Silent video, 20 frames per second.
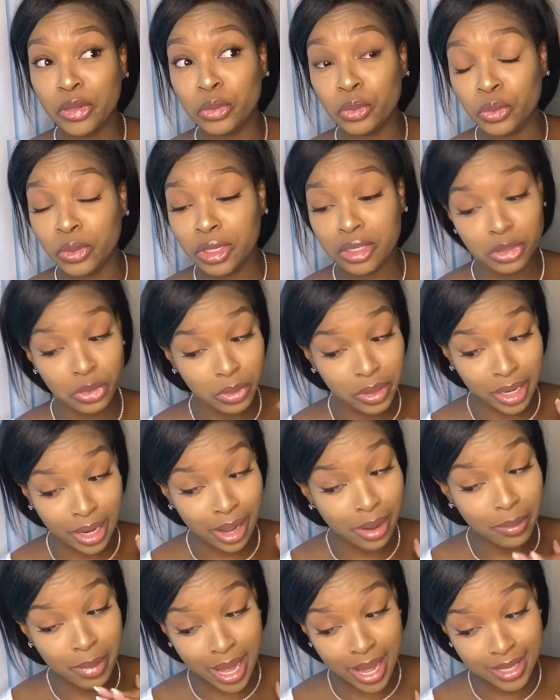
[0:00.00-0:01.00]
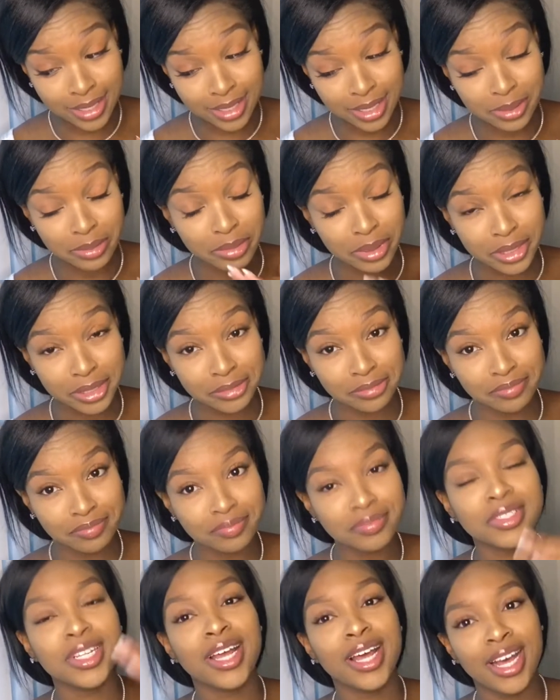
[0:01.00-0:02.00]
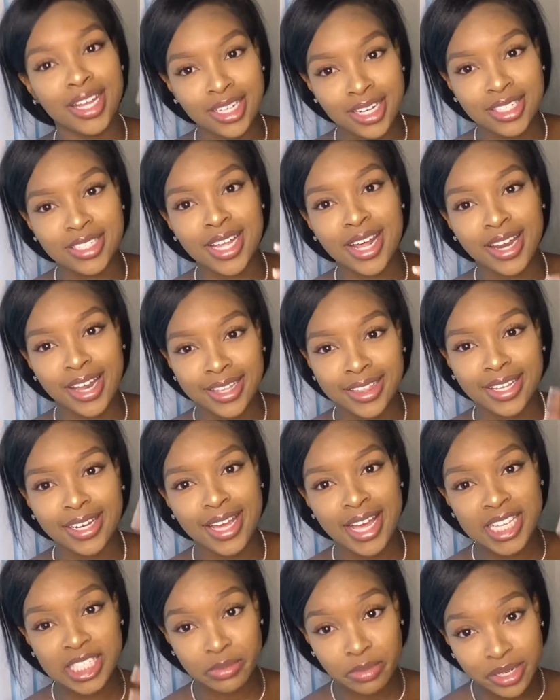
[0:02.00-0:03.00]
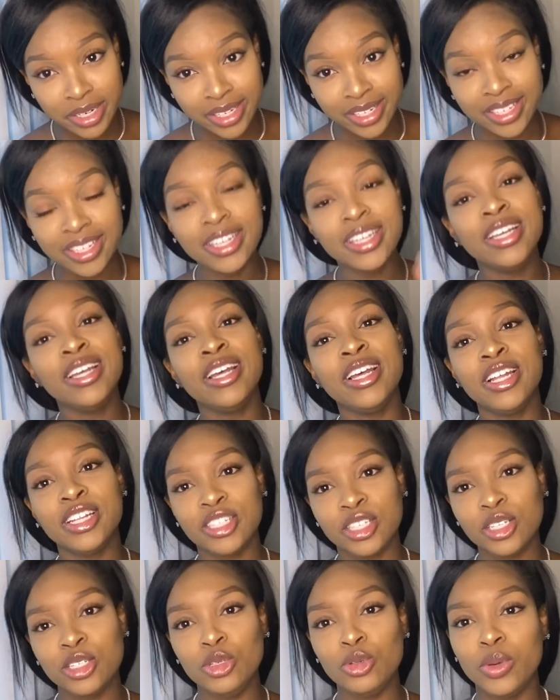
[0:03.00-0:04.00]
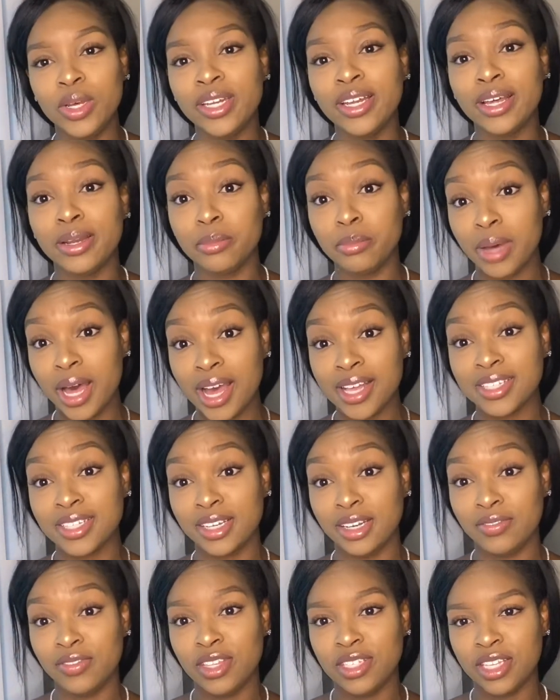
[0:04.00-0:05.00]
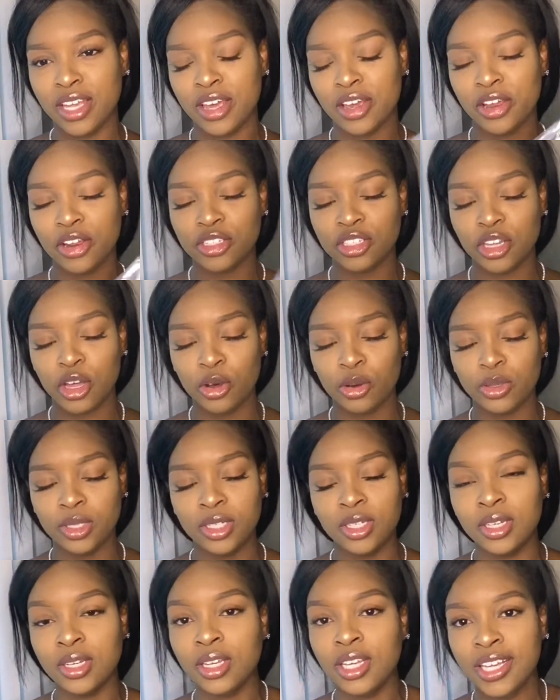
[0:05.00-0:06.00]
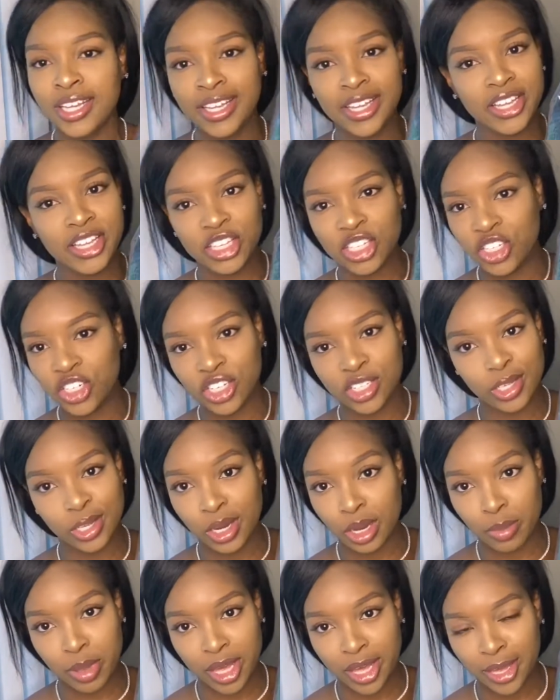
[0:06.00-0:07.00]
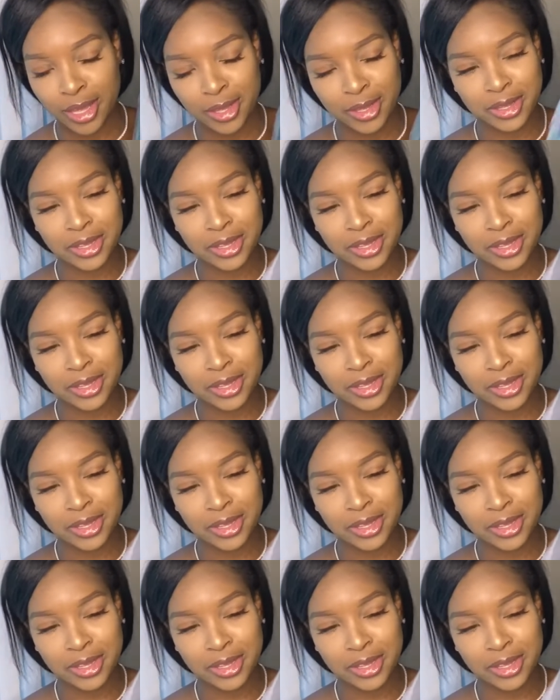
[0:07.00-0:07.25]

on doing an unboxing, but I decided at the last minute to do an unboxing of this hair, so it's just in the bag.